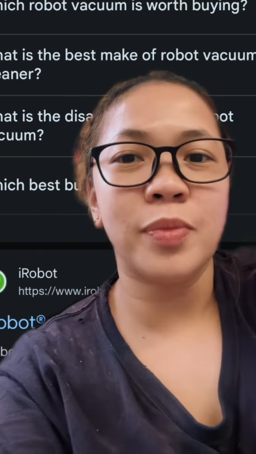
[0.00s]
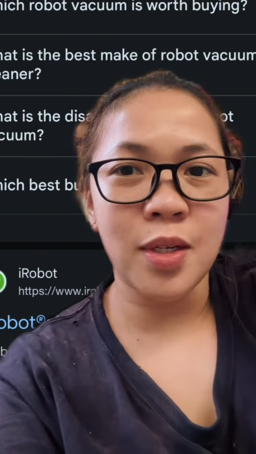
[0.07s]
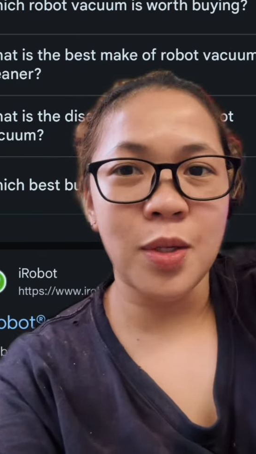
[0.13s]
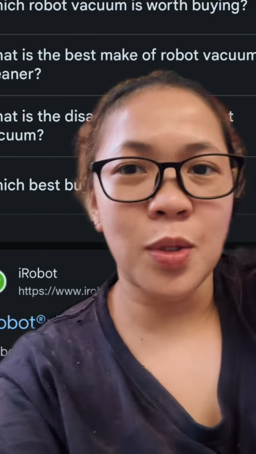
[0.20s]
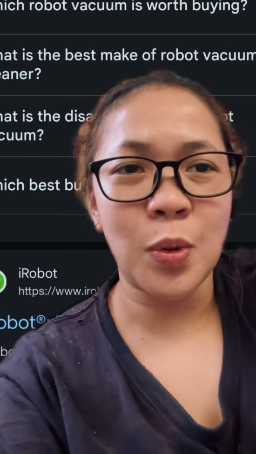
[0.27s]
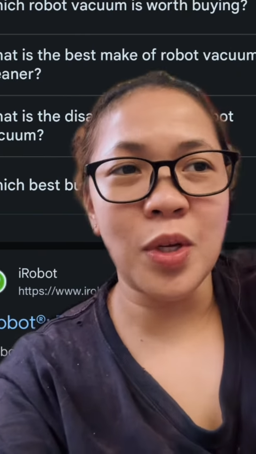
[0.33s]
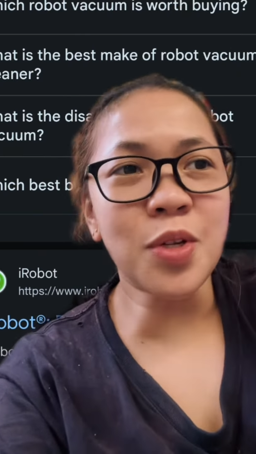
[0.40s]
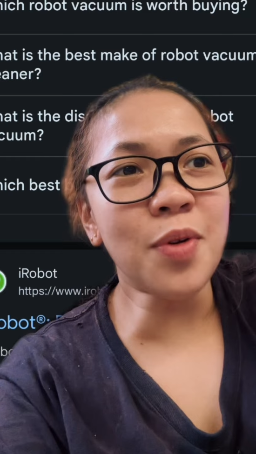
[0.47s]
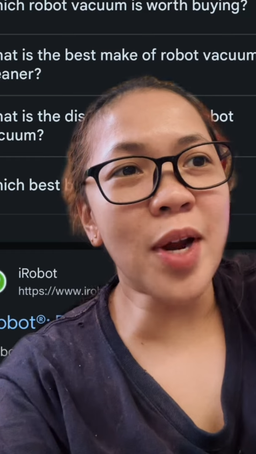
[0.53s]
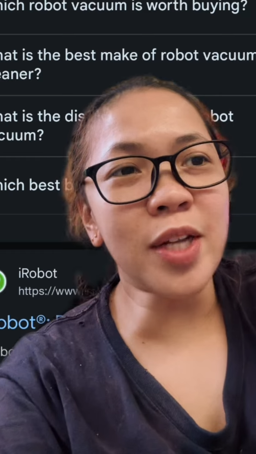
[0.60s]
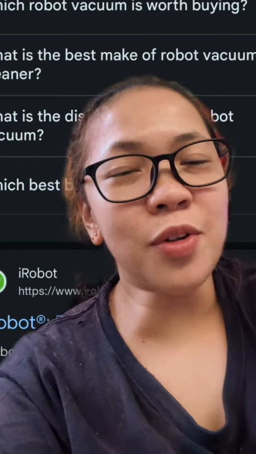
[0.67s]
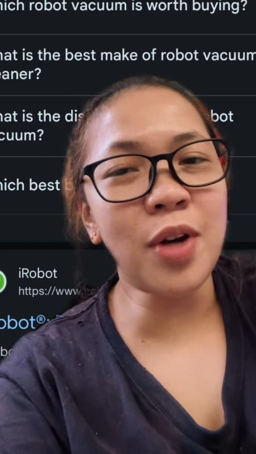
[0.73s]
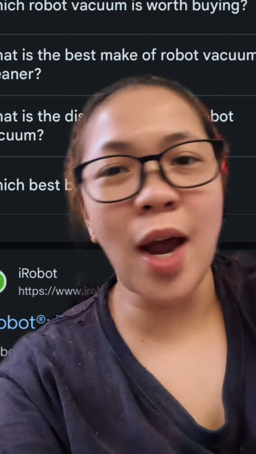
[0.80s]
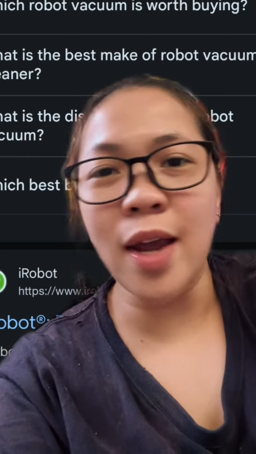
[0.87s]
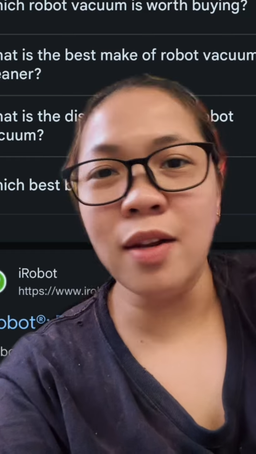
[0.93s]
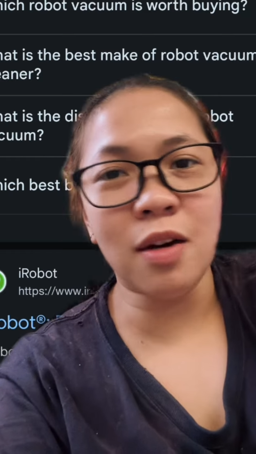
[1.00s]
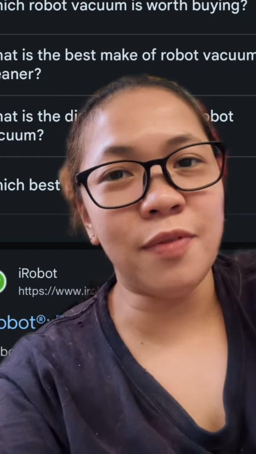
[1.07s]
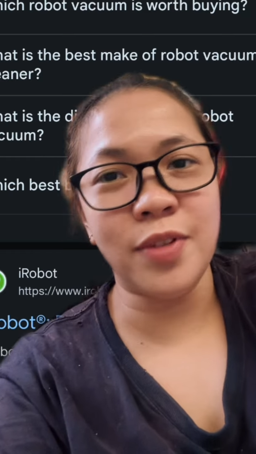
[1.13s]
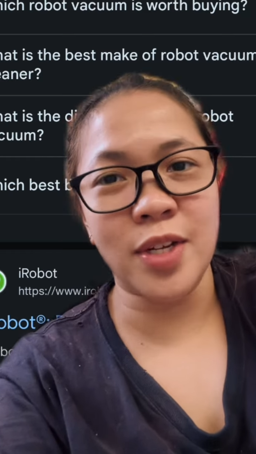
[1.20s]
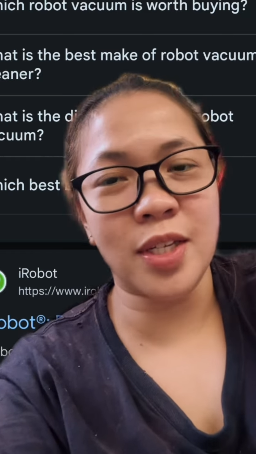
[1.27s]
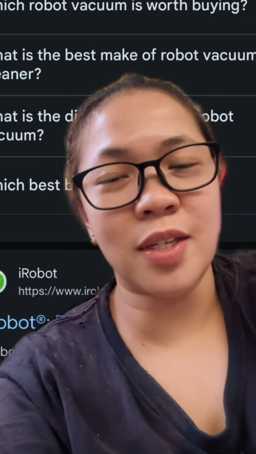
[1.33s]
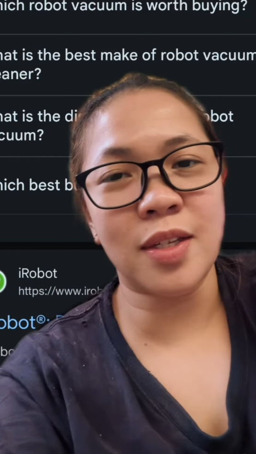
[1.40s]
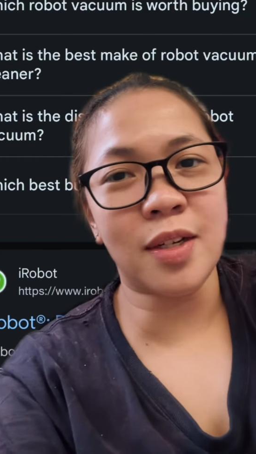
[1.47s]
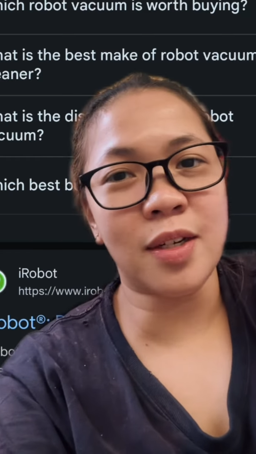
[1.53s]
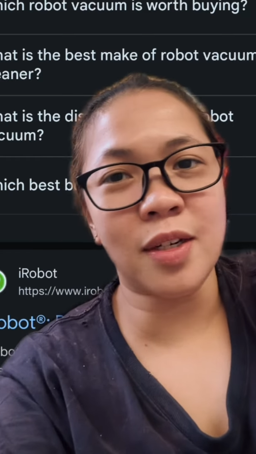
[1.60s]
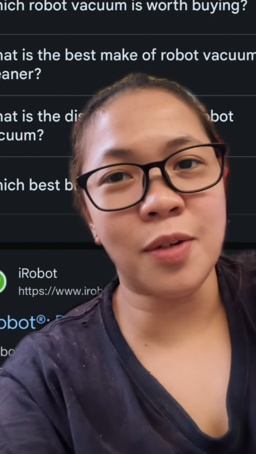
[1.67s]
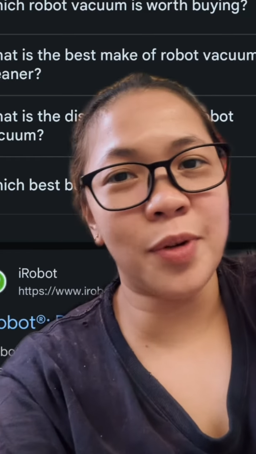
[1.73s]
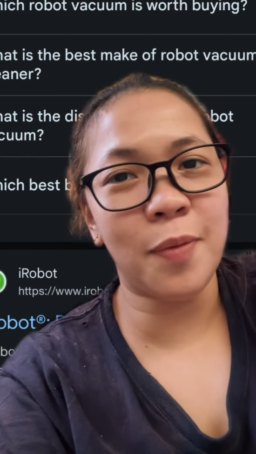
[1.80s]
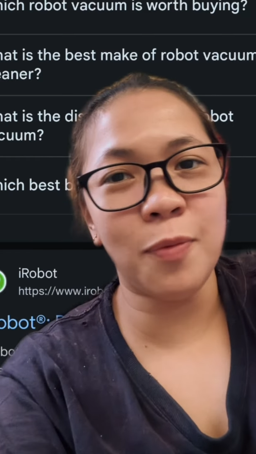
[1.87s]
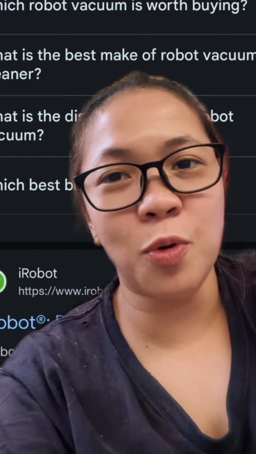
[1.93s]
So as a writer, I love this.
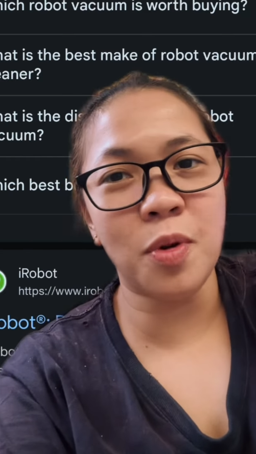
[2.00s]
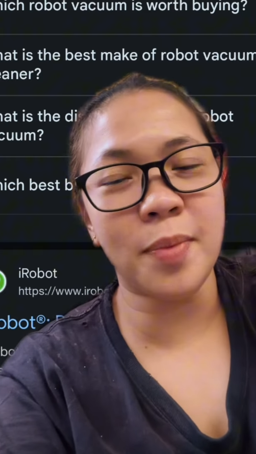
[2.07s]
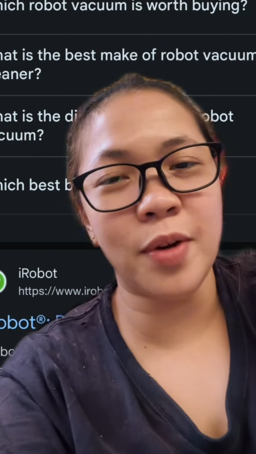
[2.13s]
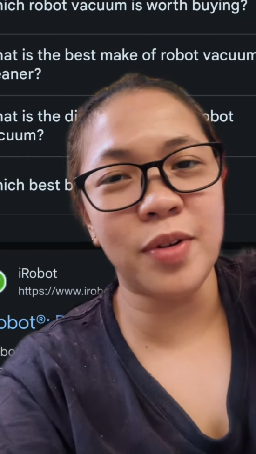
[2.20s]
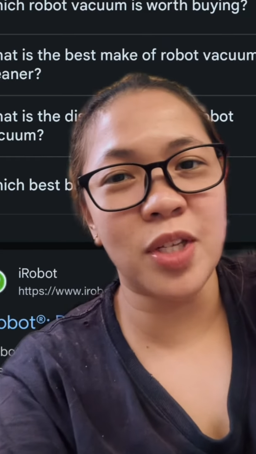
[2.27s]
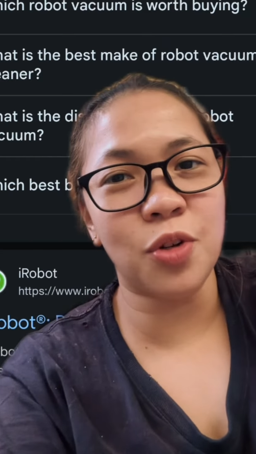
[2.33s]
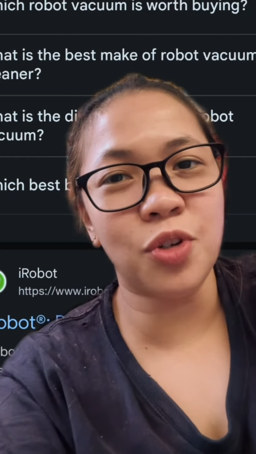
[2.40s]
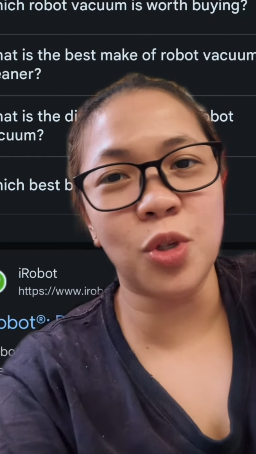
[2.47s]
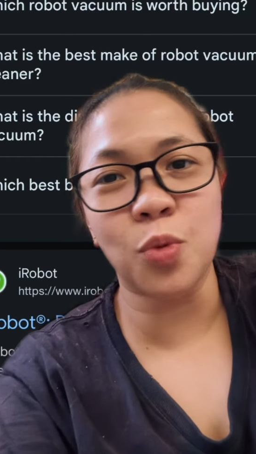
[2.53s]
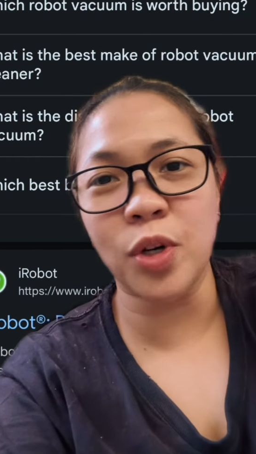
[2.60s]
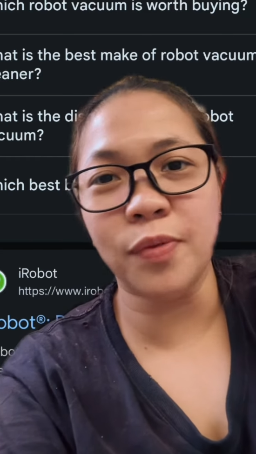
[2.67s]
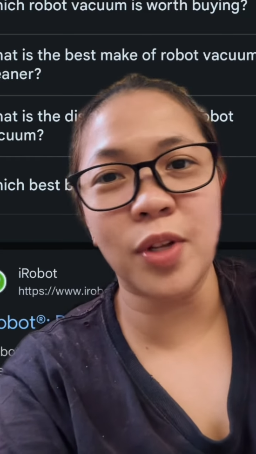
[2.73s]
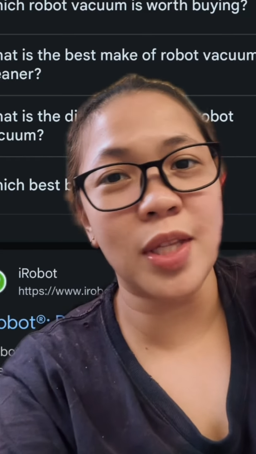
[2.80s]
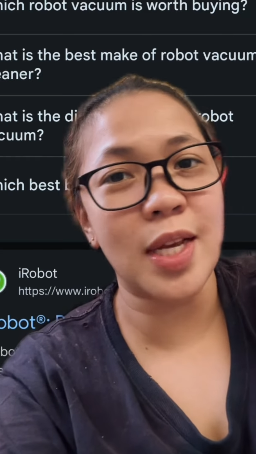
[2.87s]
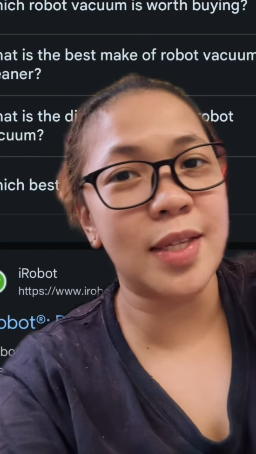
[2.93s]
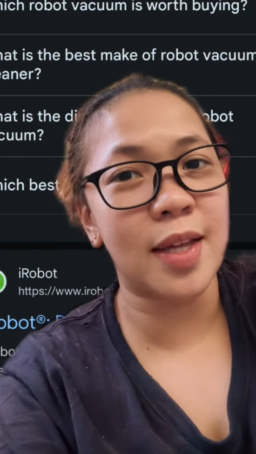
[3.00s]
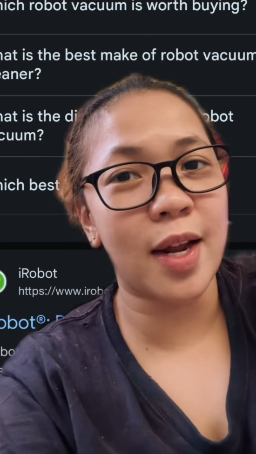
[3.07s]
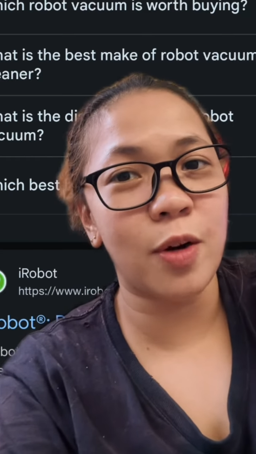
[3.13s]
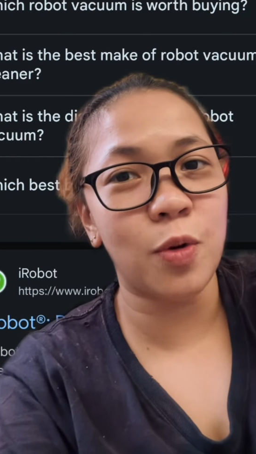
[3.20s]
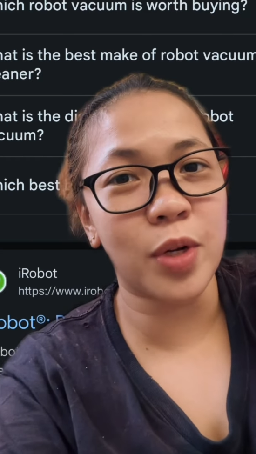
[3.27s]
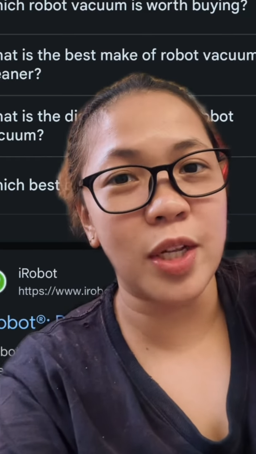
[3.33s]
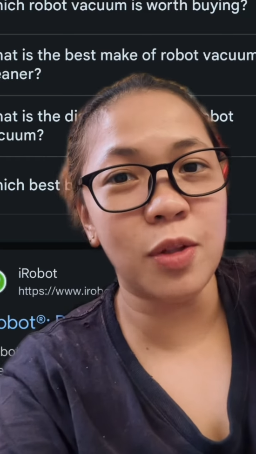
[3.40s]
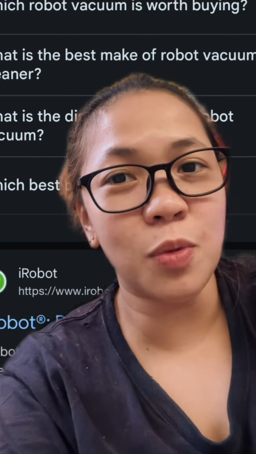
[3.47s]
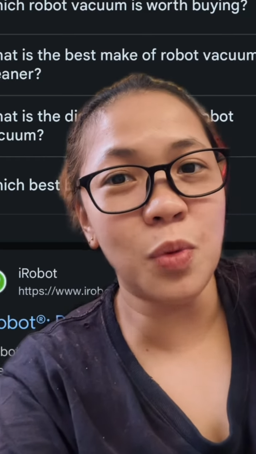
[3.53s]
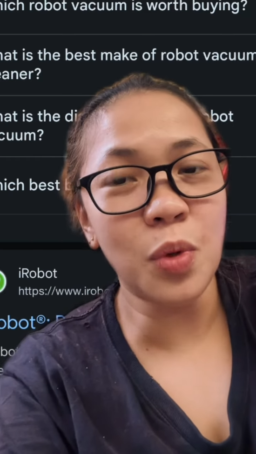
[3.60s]
When I'm doing my research, it's one of the things that I look into.